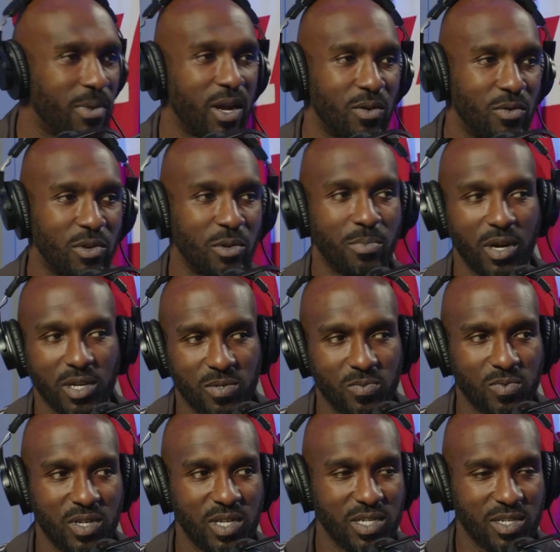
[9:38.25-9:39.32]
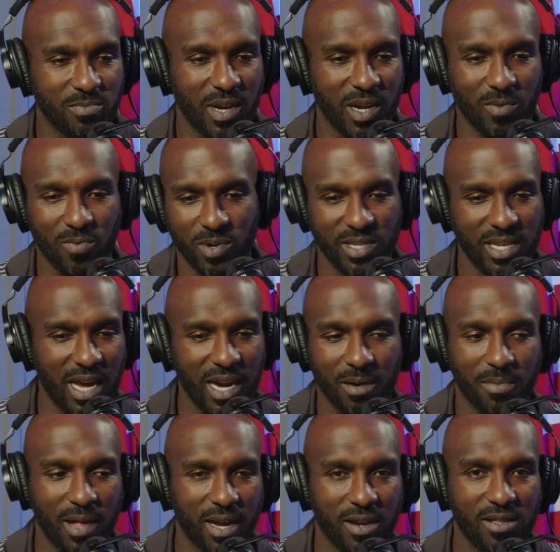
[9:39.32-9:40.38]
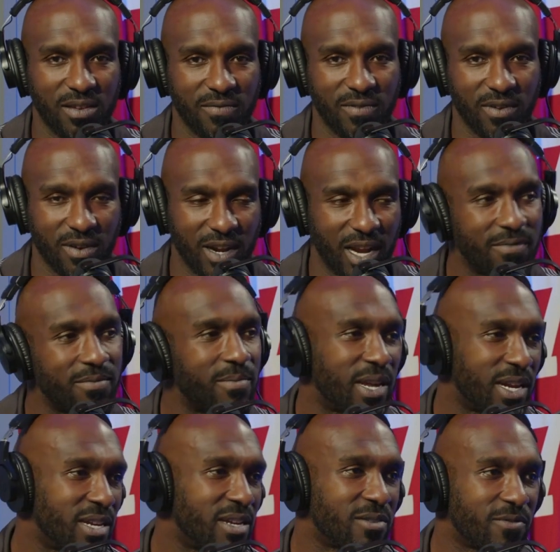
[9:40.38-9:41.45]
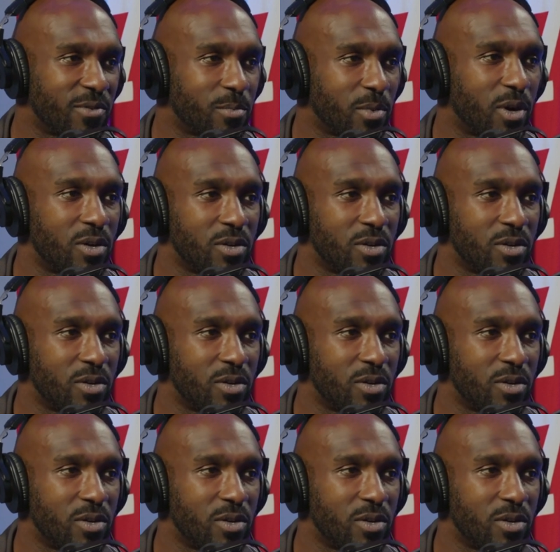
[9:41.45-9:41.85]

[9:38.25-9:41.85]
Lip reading: no matter who your person was, no matter what side of the block you lived on, everybody dug football.